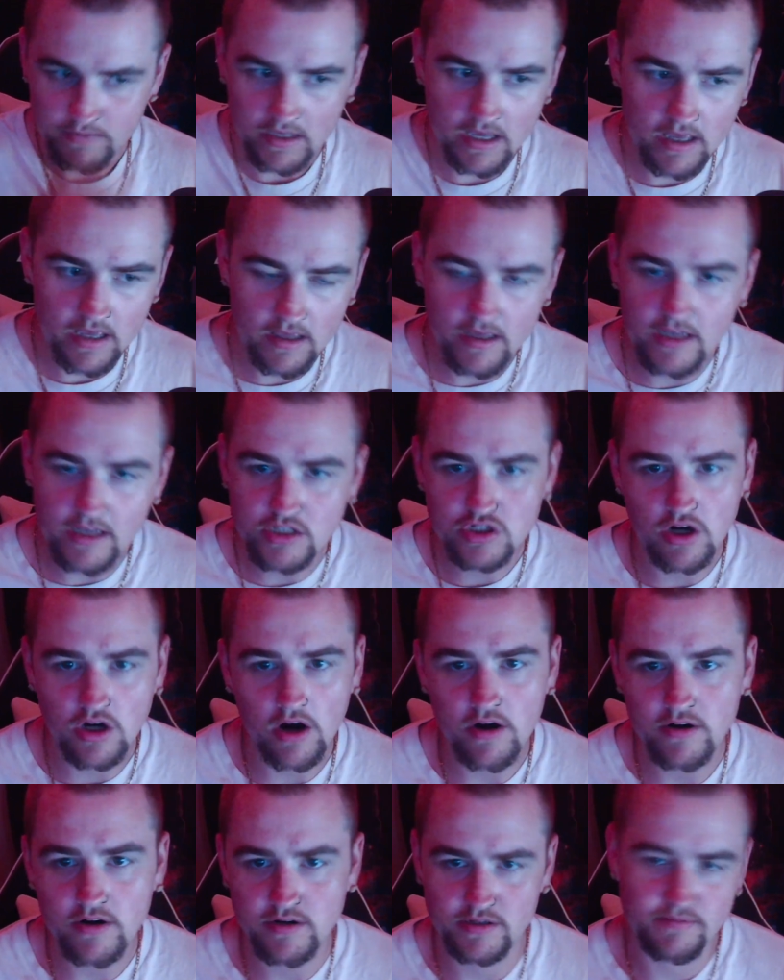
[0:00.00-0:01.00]
Each
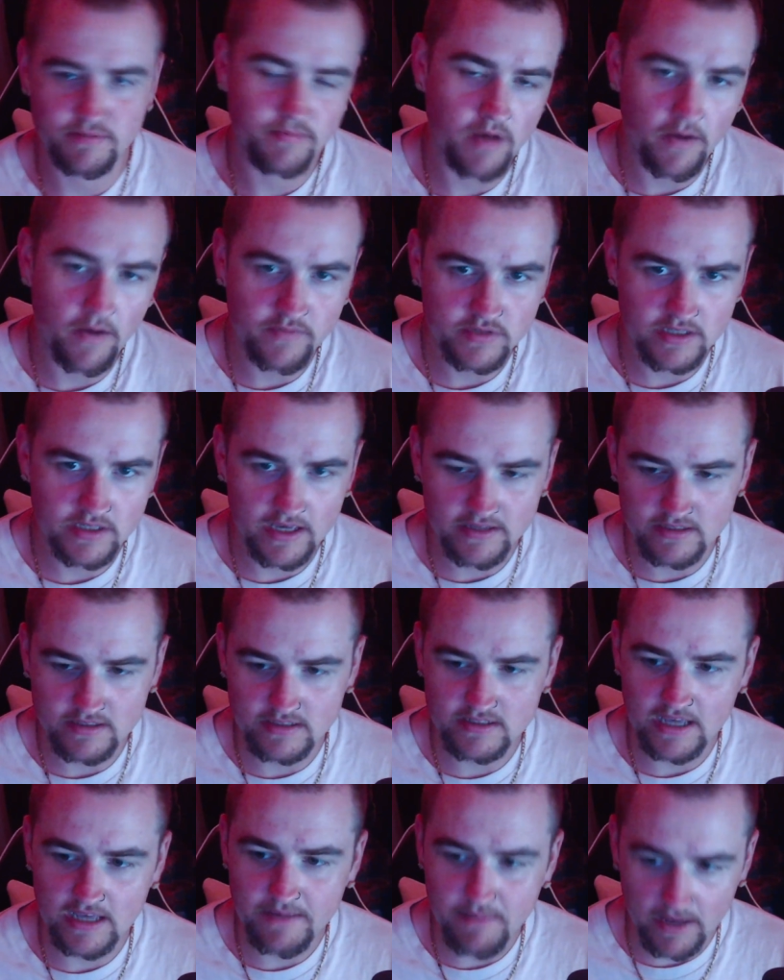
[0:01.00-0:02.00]
car obviously has the
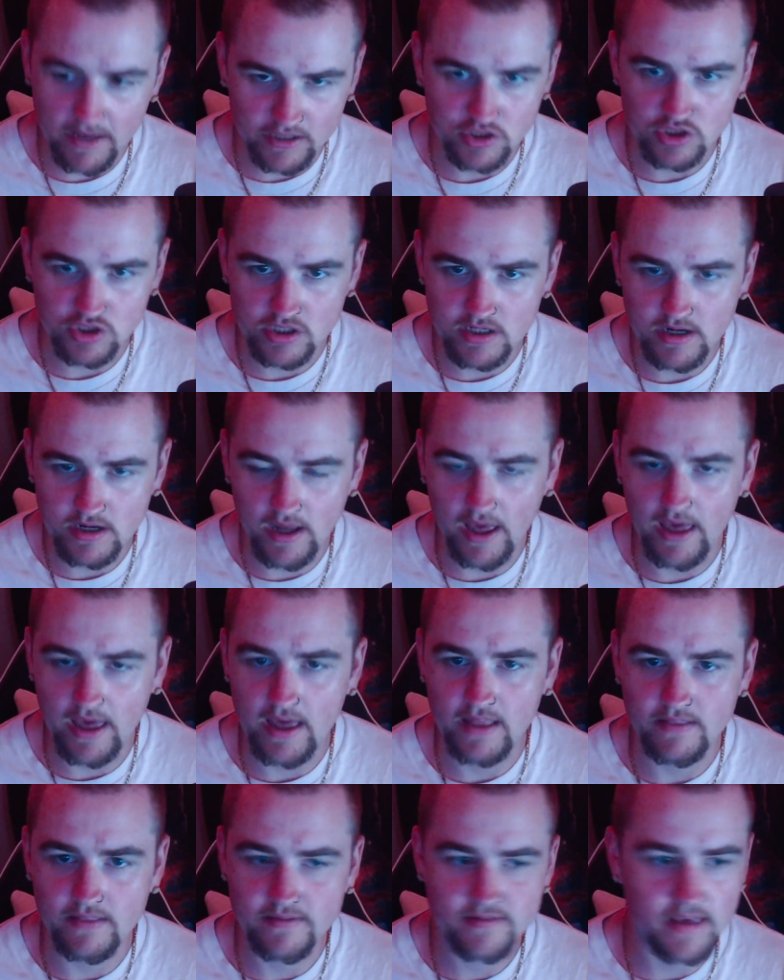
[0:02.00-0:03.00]
same engine
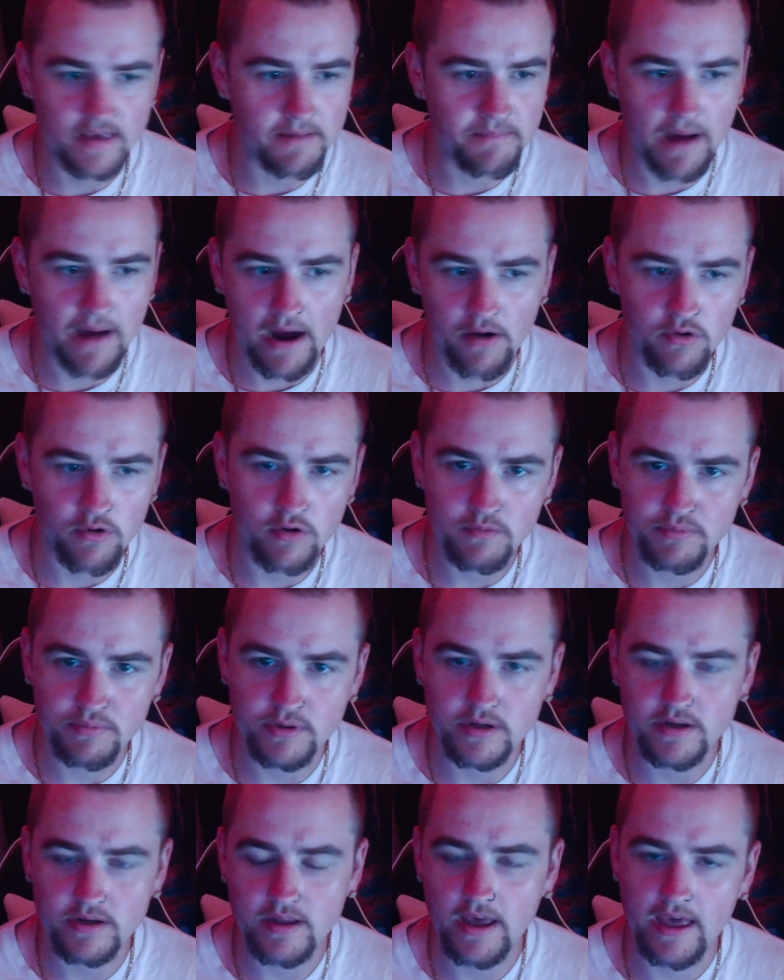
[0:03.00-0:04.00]
and same power
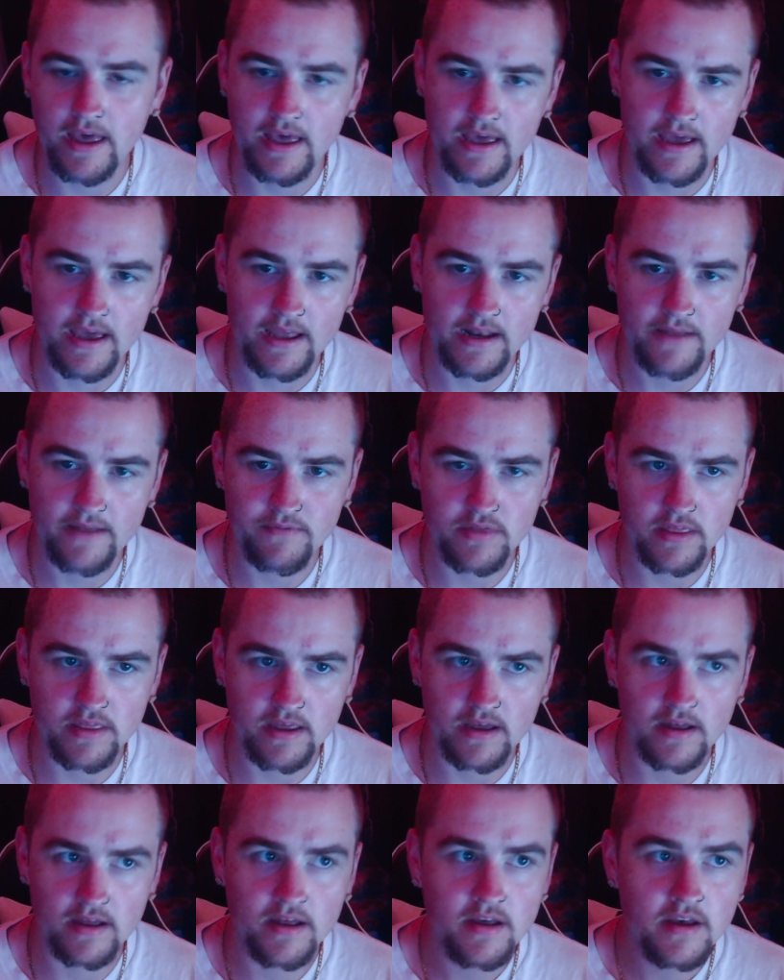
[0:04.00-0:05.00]
output and
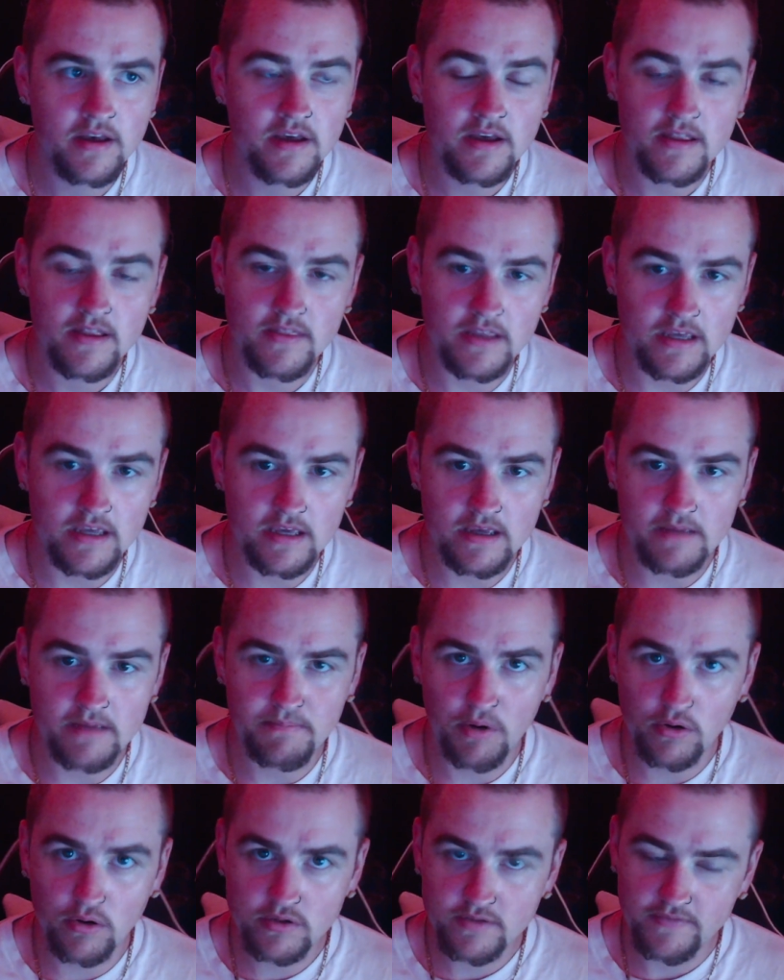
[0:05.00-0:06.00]
everything. The
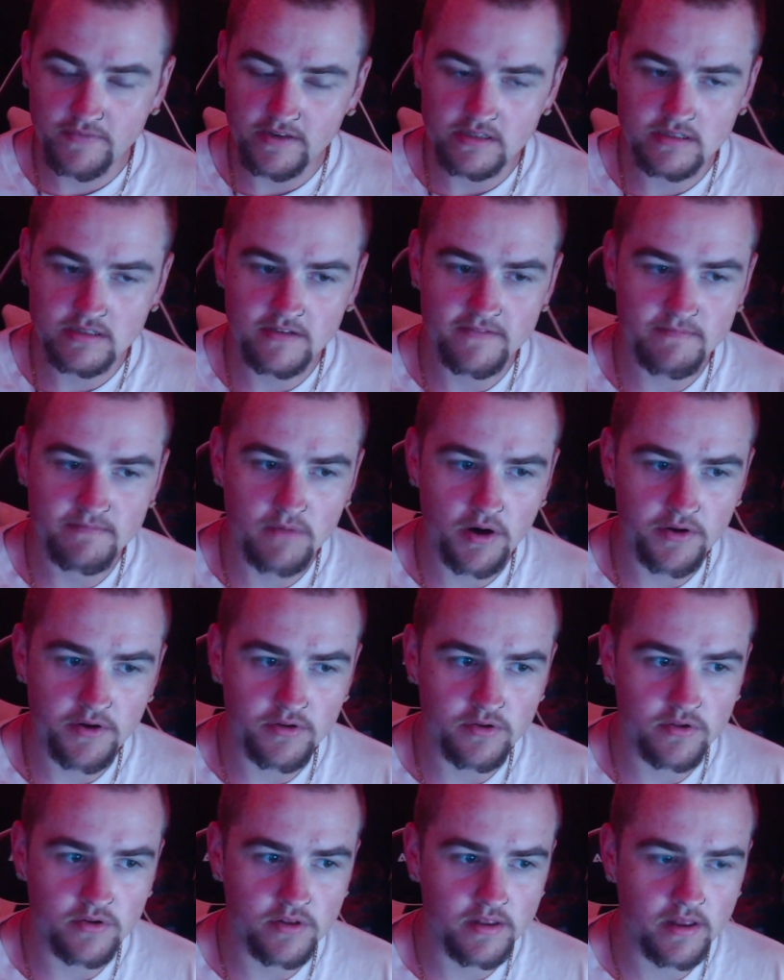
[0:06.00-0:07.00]
post-facelift
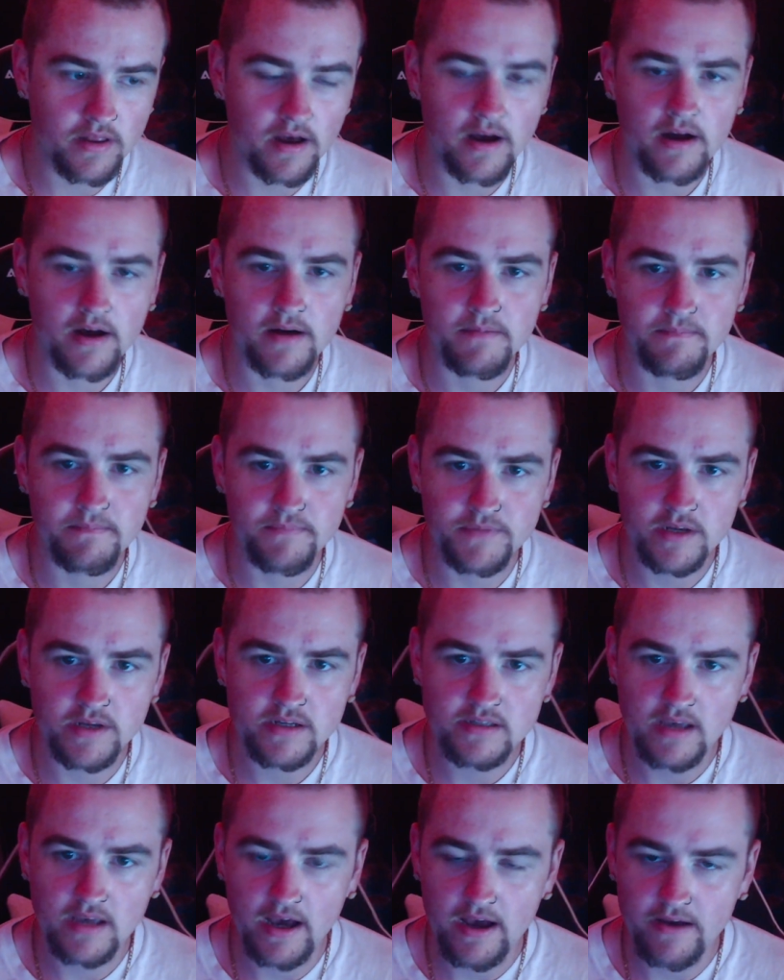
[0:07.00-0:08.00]
model
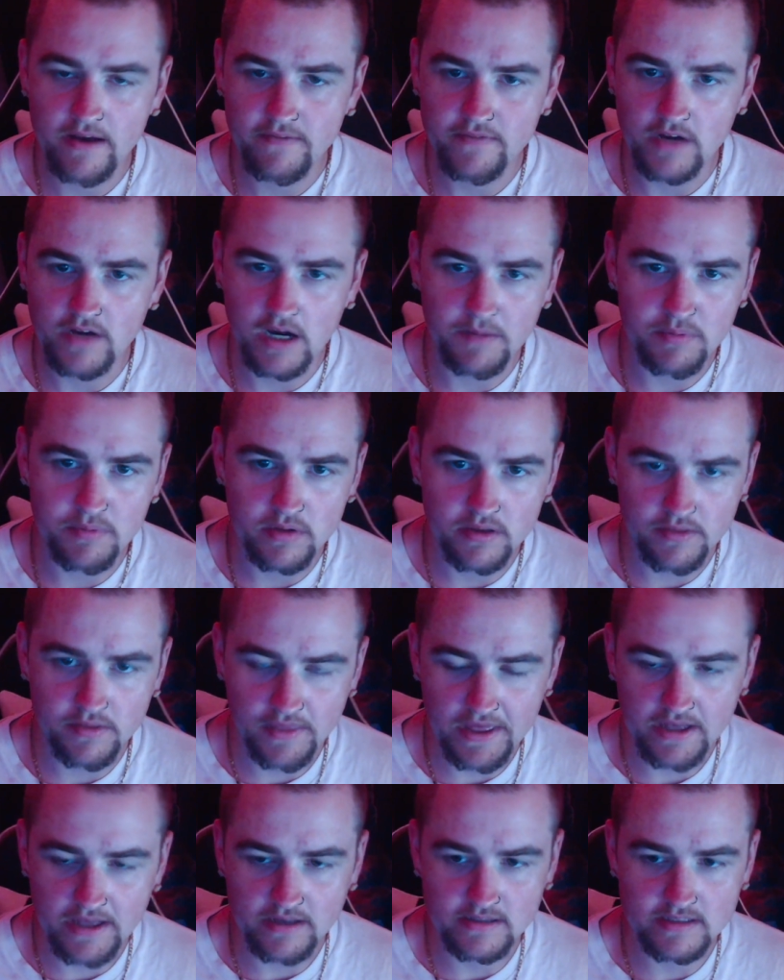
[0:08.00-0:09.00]
does have a couple of
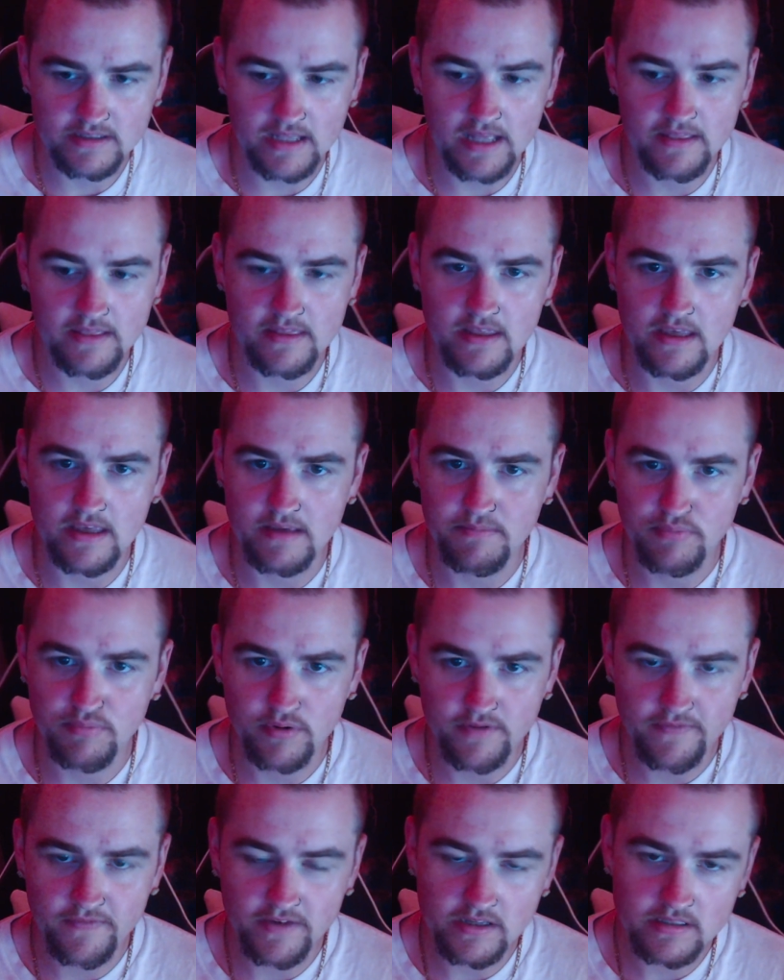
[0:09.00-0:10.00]
things that the
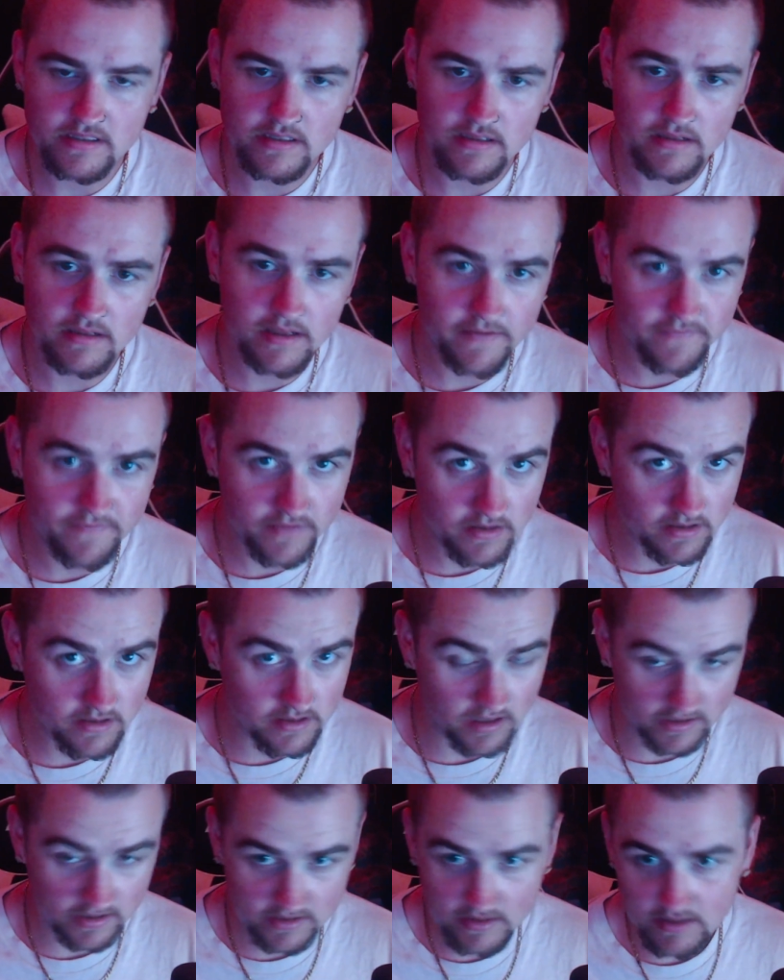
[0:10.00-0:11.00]
pre-facelift
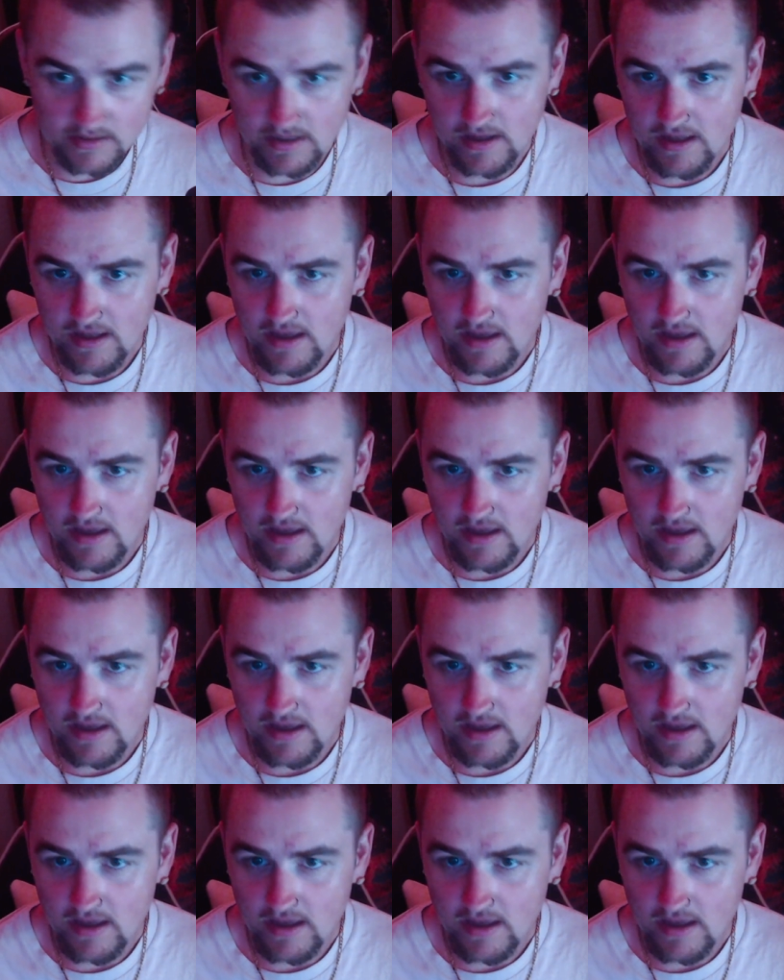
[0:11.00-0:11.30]
doesn't.